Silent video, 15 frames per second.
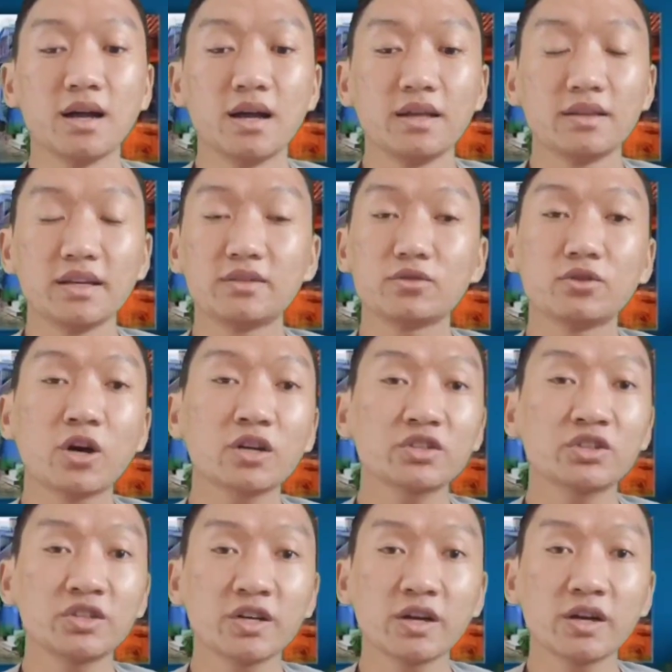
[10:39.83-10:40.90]
they do not
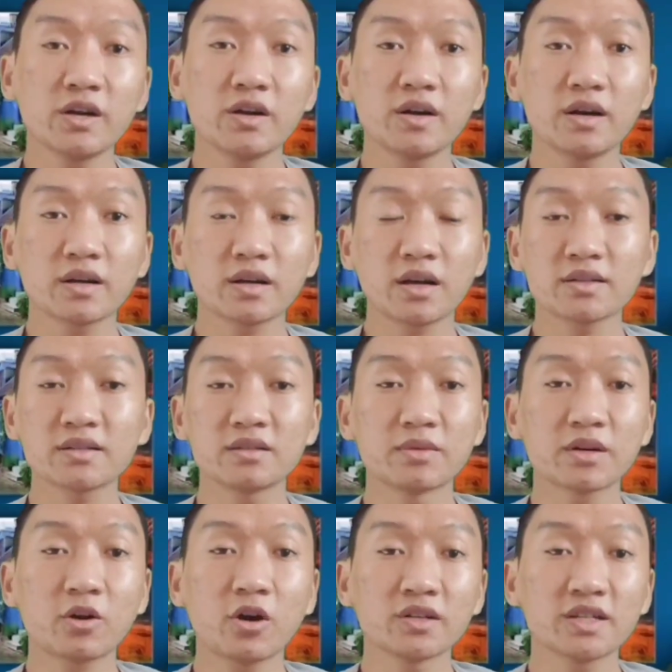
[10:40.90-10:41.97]
share customer
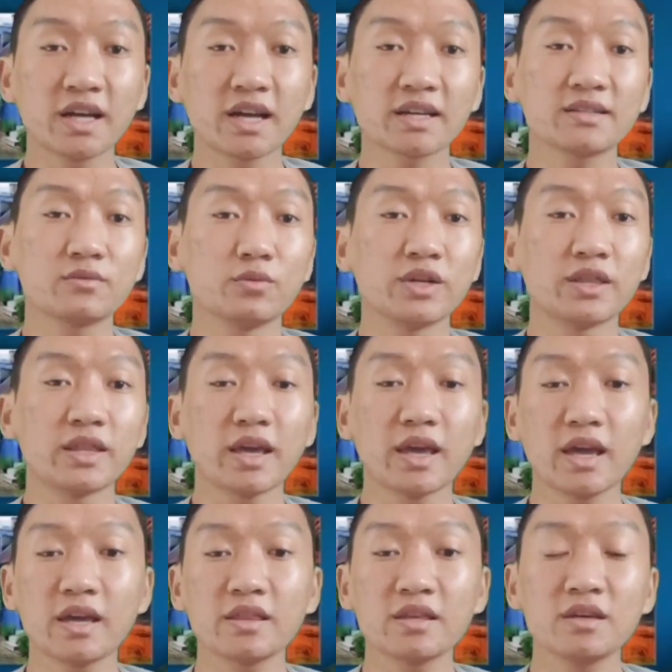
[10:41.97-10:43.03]
contacts with
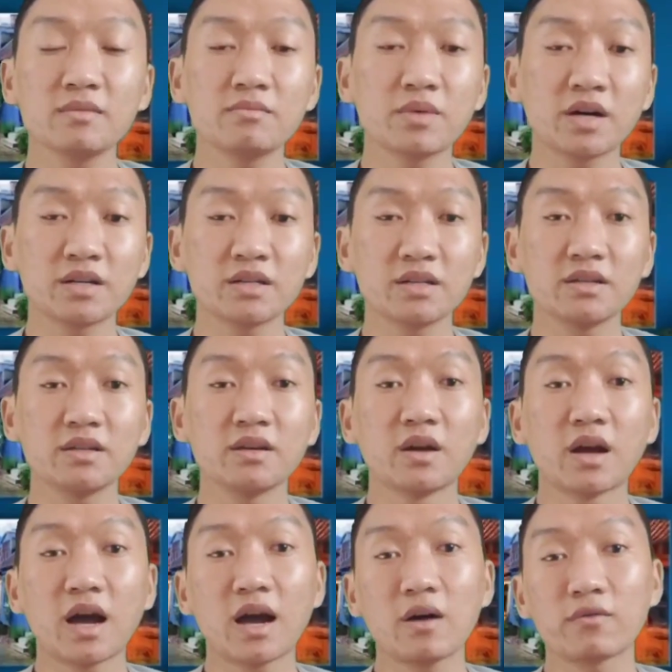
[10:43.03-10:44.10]
anybody
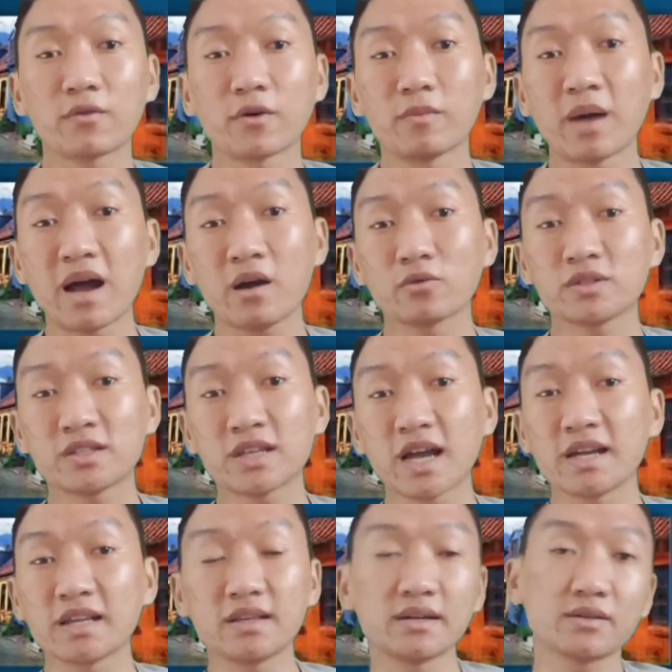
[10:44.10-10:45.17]
from
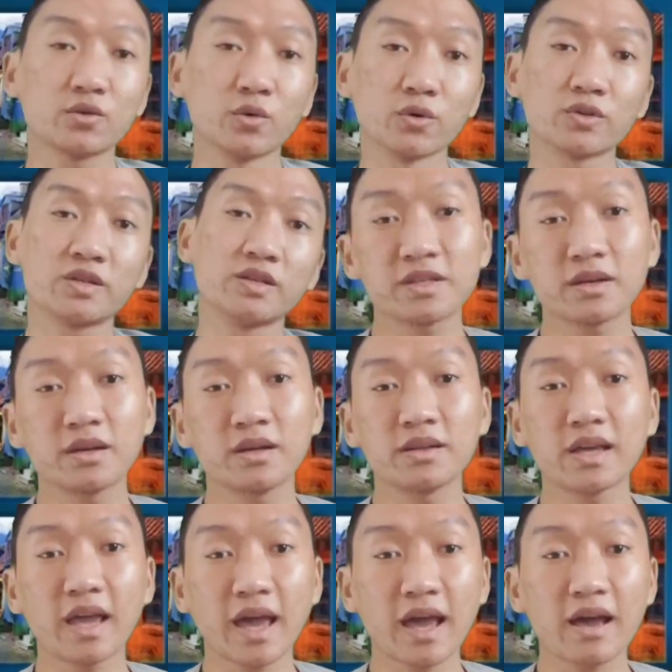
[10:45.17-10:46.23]
outside their sources.
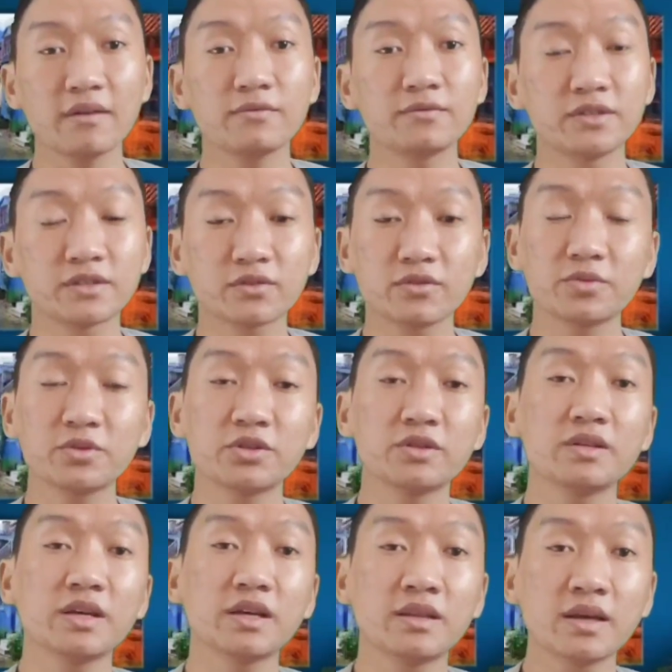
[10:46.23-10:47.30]
They have
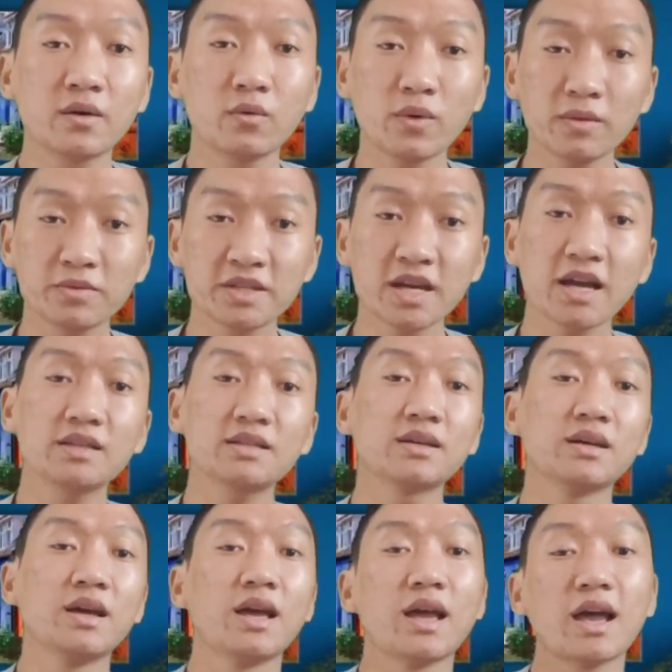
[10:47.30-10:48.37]
description in their website
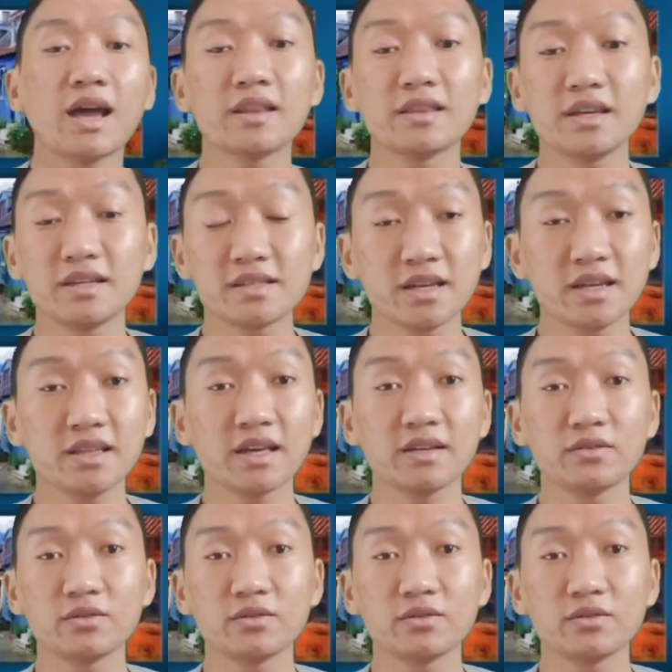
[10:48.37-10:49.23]
and they say that